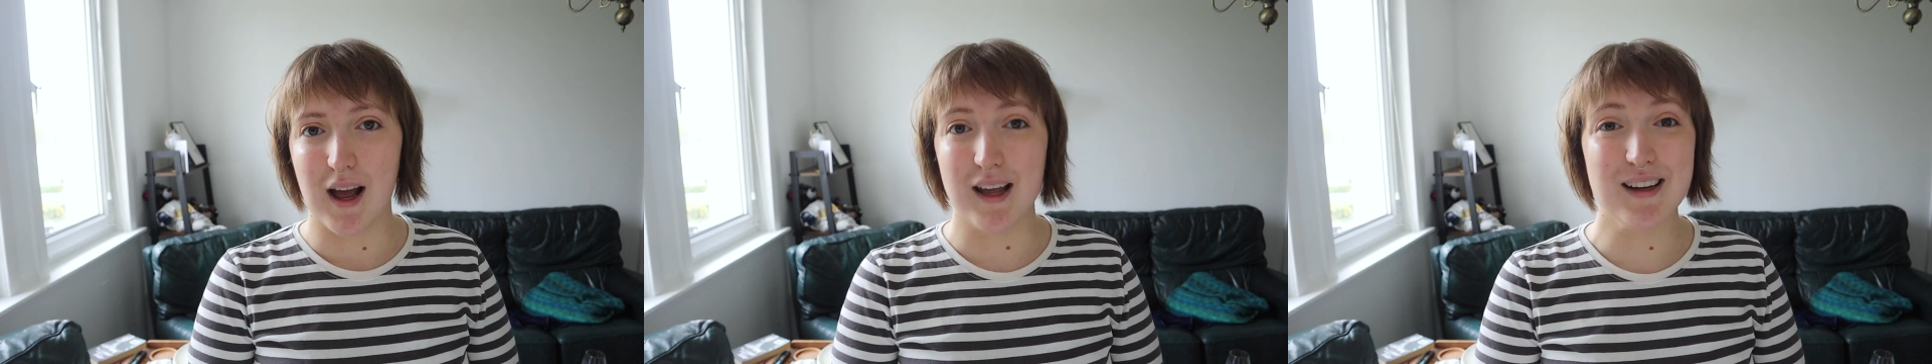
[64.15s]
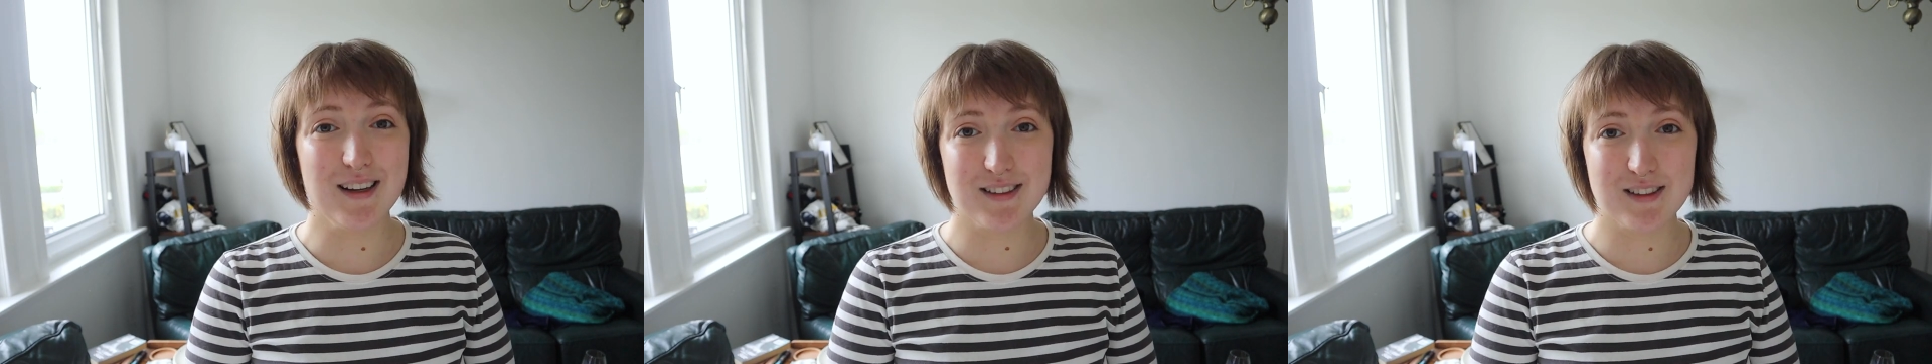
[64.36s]

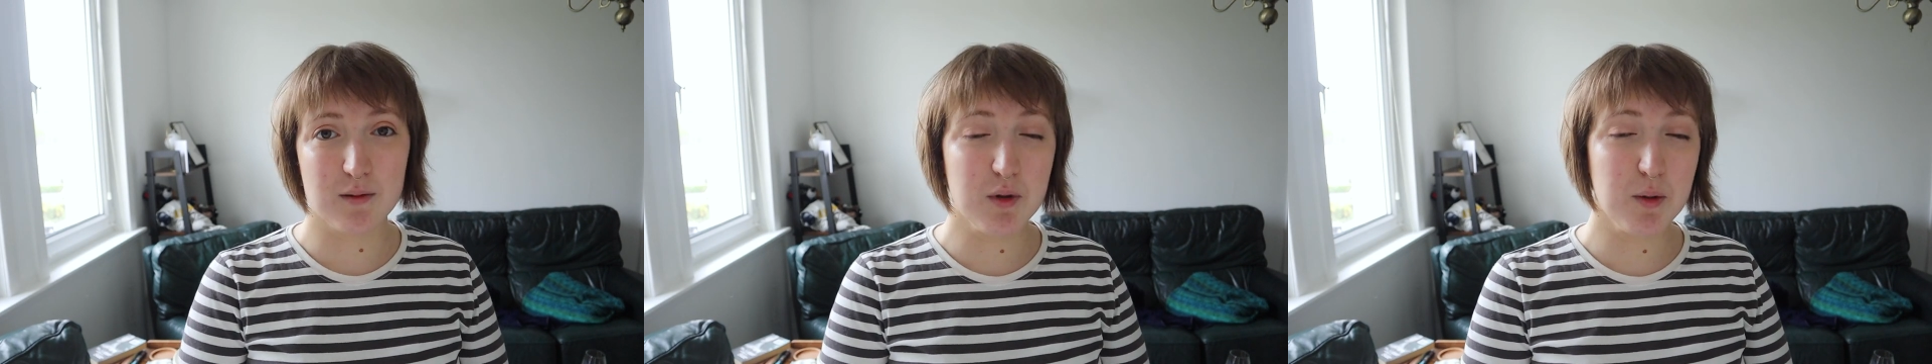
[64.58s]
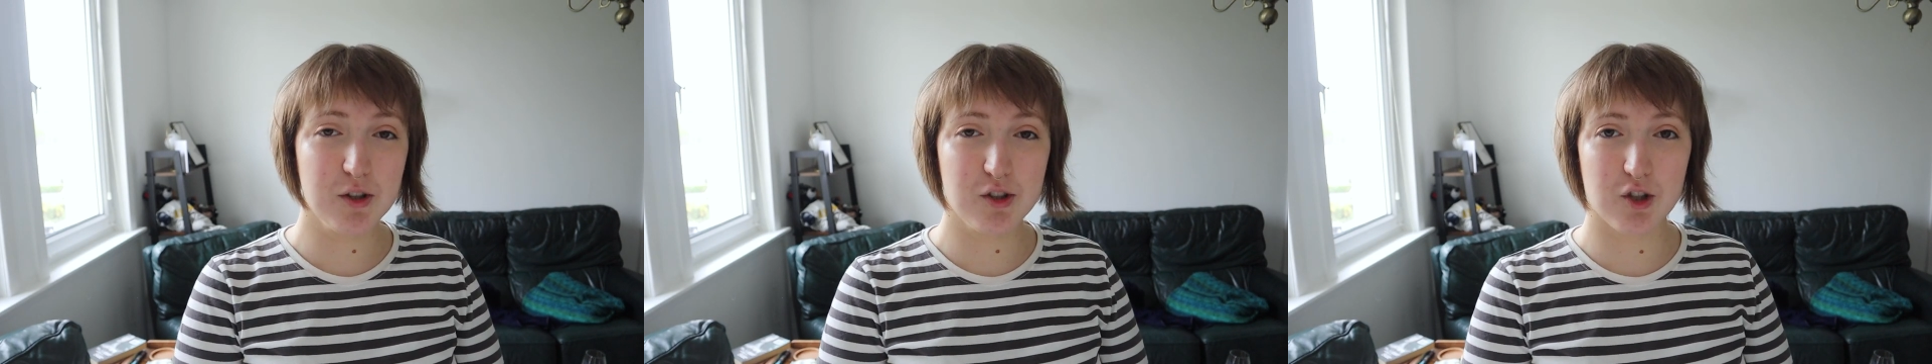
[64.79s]
and it has some
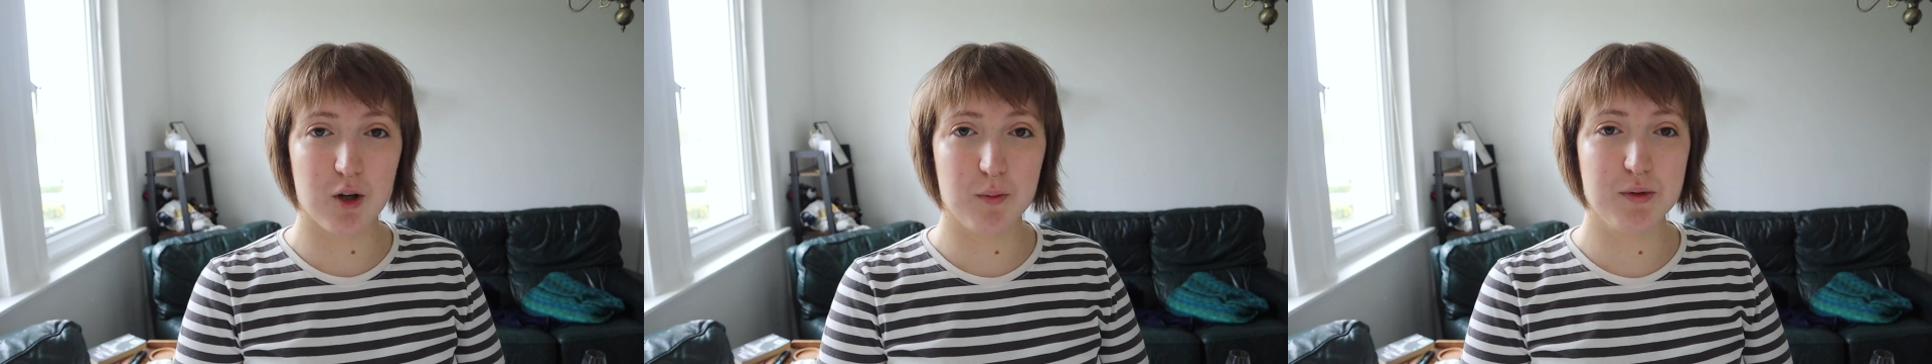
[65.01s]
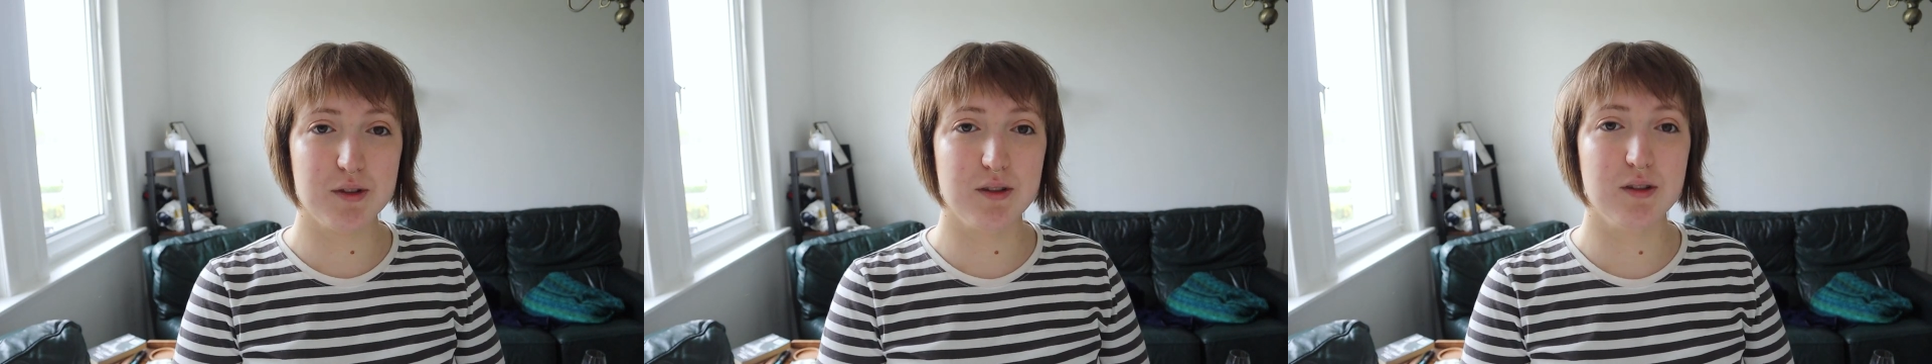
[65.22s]
of the
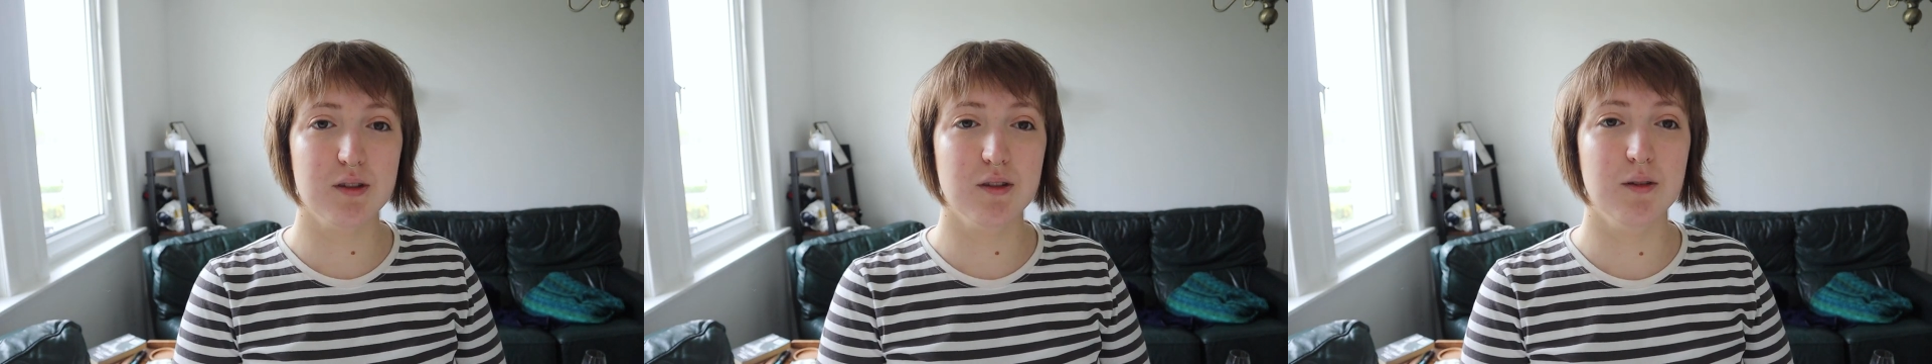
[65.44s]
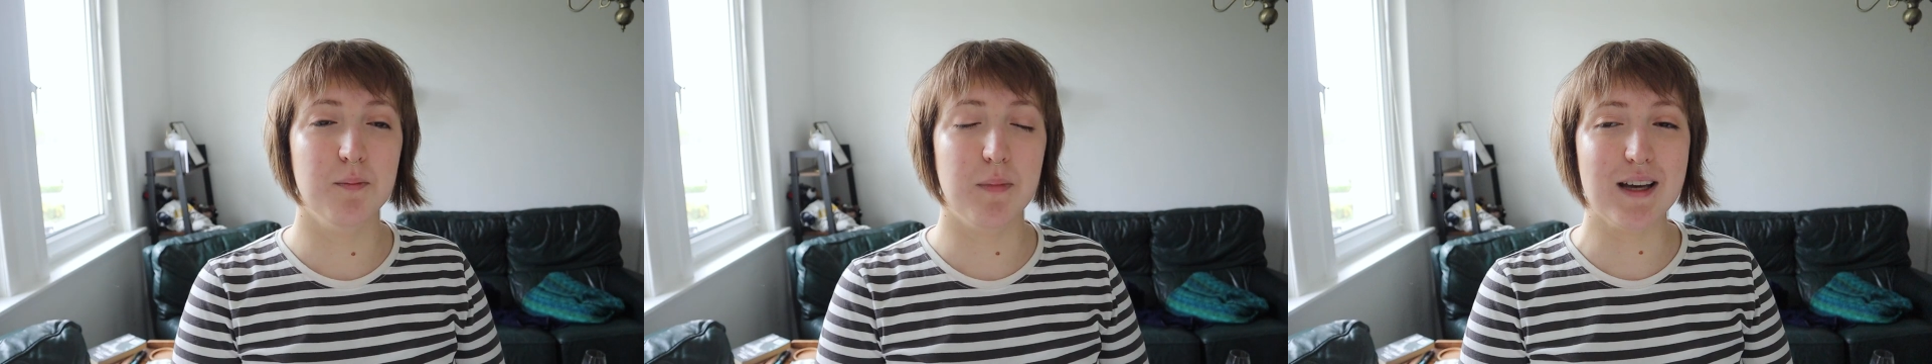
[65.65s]
bookshops,
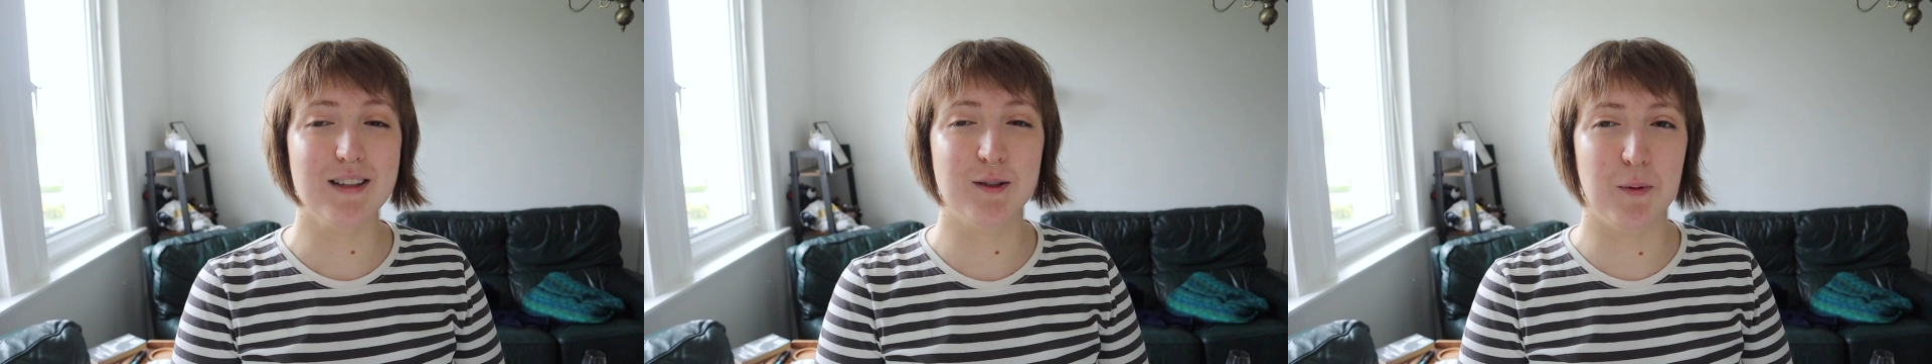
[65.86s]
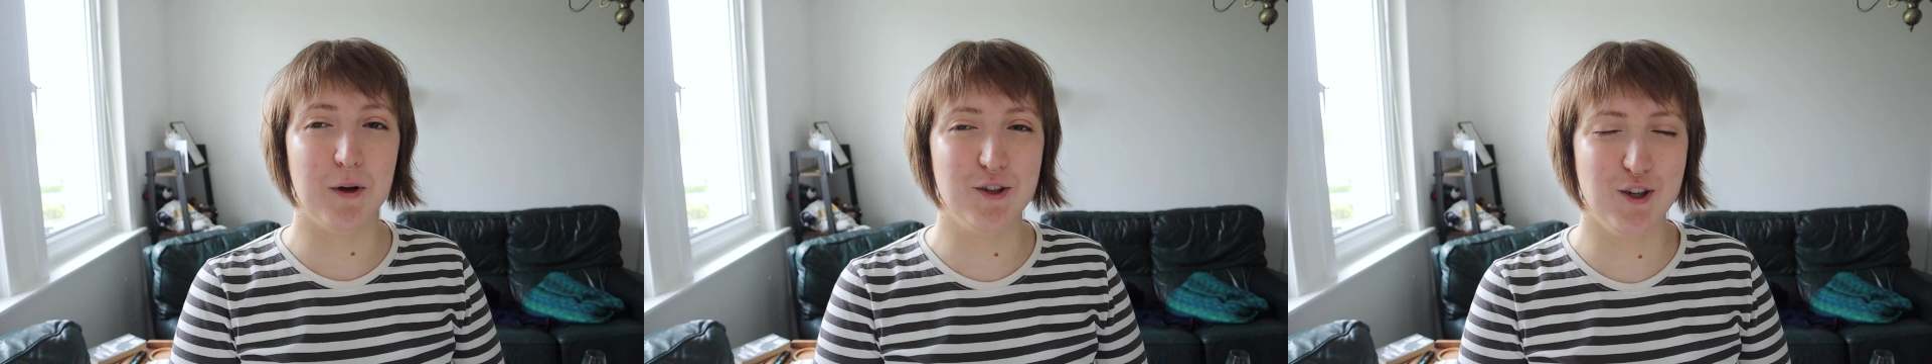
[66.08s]

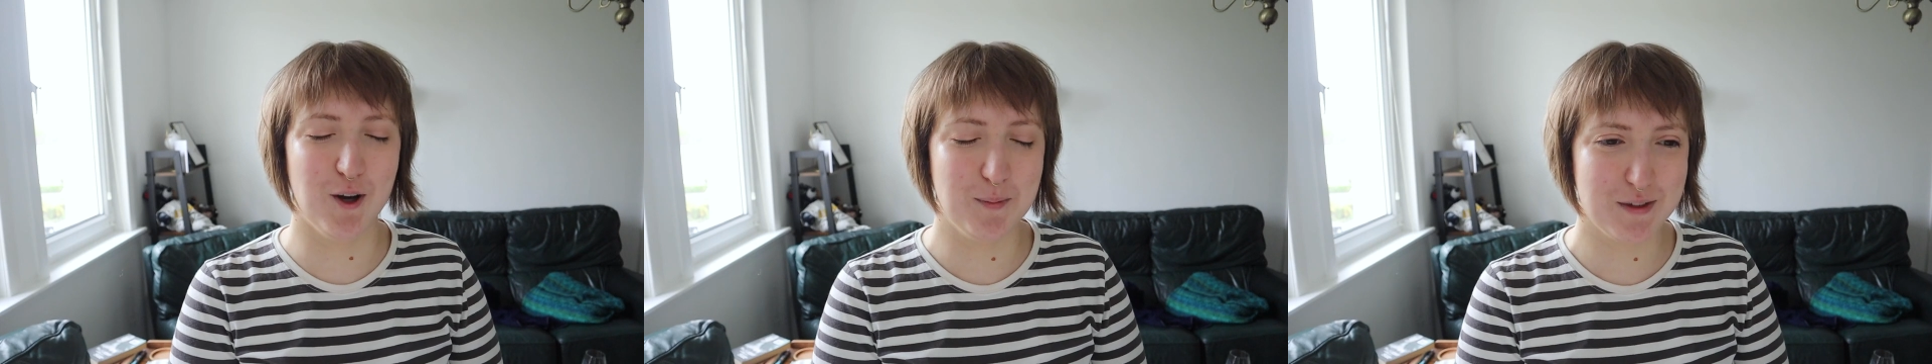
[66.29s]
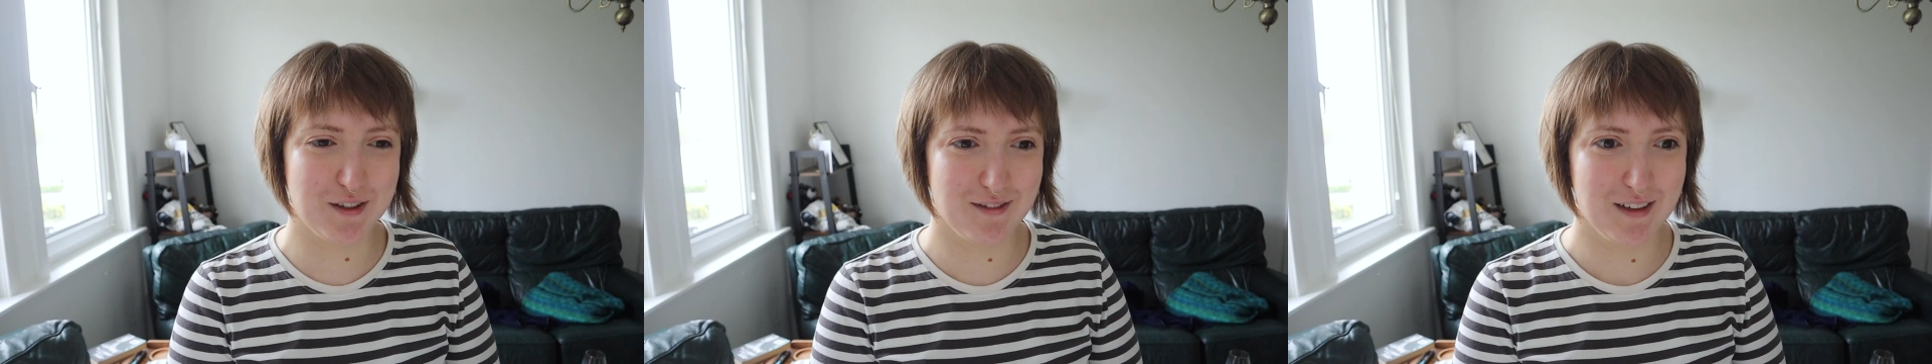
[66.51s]
best
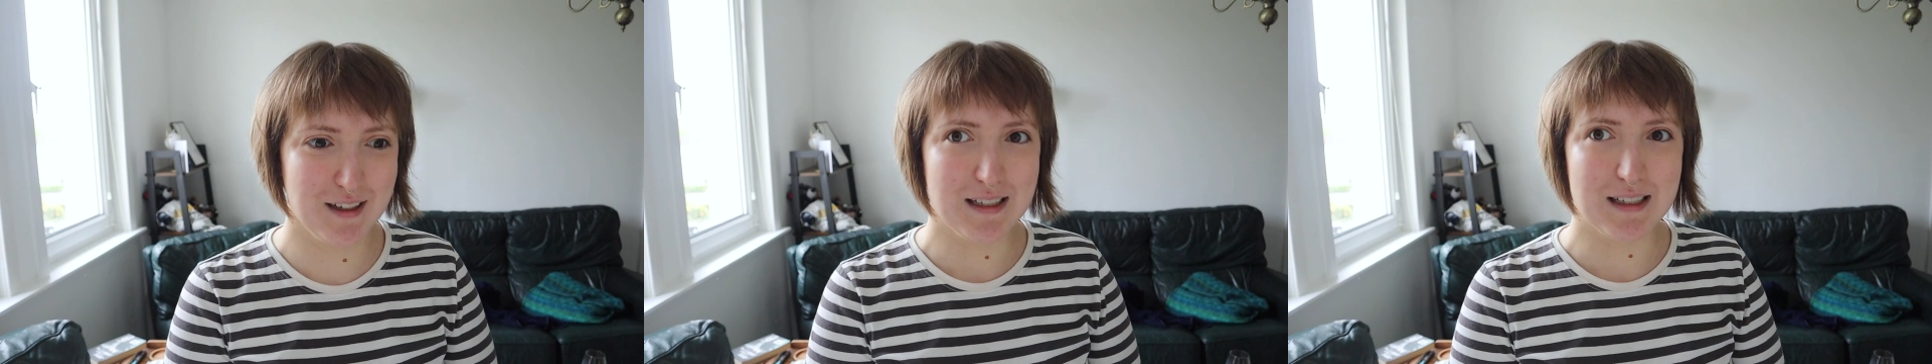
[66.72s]
bookshops,